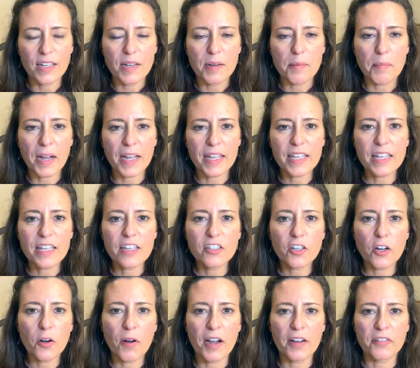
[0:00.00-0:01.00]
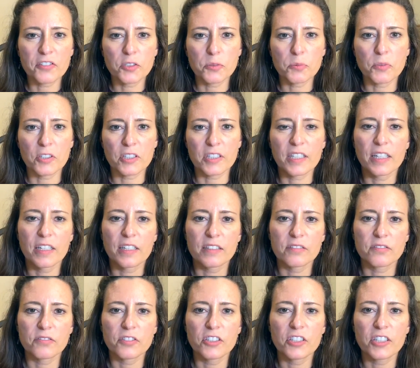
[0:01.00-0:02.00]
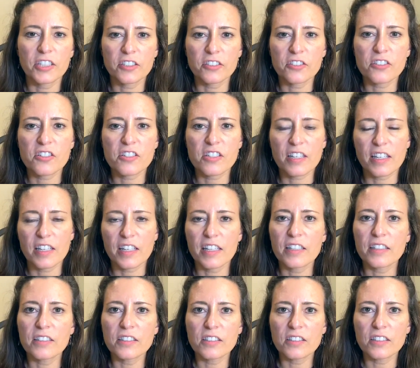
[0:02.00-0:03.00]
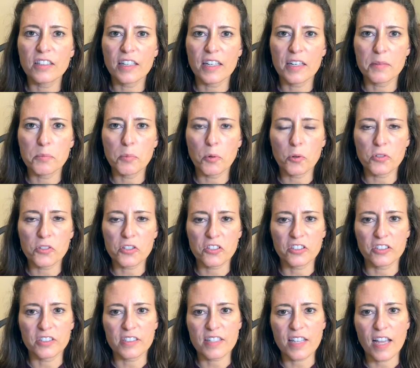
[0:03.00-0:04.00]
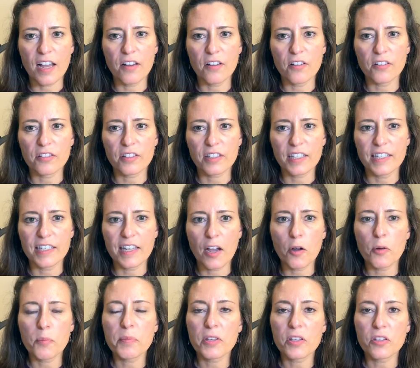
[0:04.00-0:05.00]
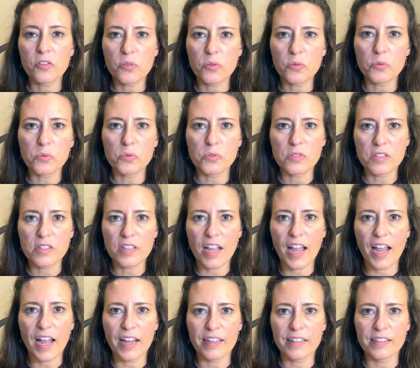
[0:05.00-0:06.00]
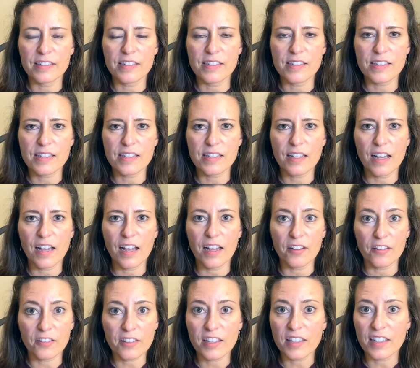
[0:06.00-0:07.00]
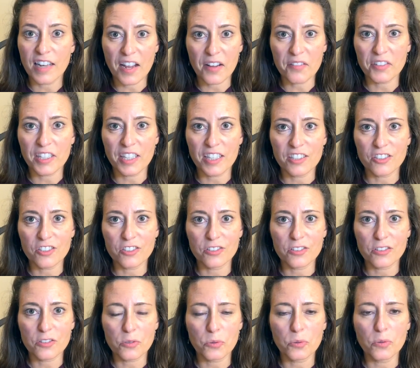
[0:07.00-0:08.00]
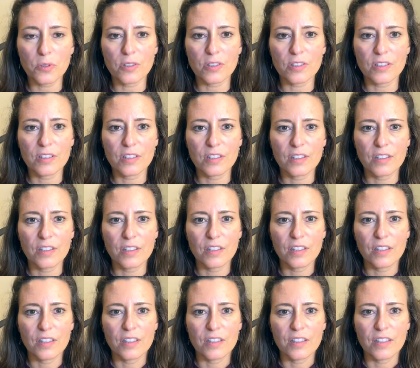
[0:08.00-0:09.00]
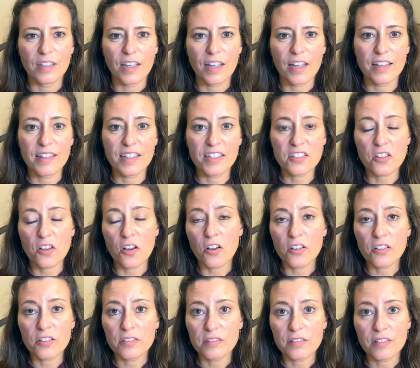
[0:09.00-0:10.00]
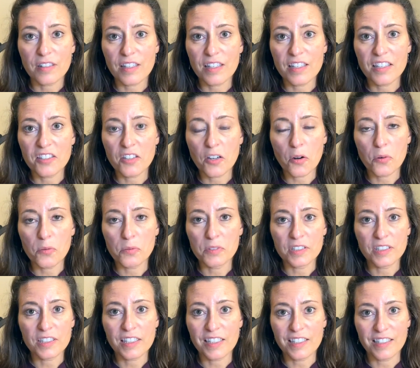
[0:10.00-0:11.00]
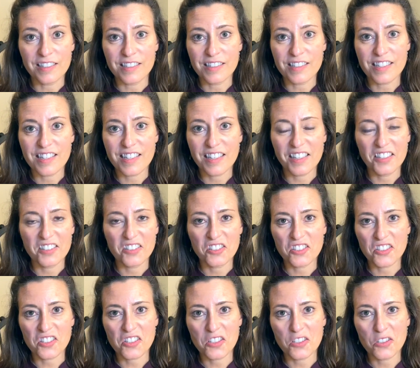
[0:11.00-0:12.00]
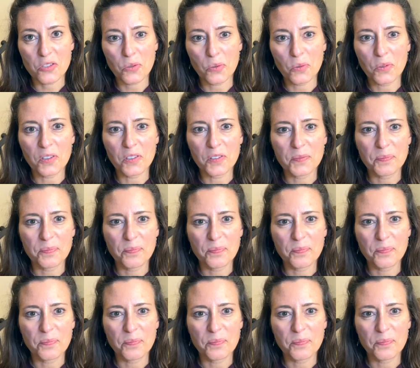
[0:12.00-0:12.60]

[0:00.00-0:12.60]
My ego, after working for years to heal and bolster its health, can now be used as a healthy navigational tool. And that's all the ego really is. It's just a tool.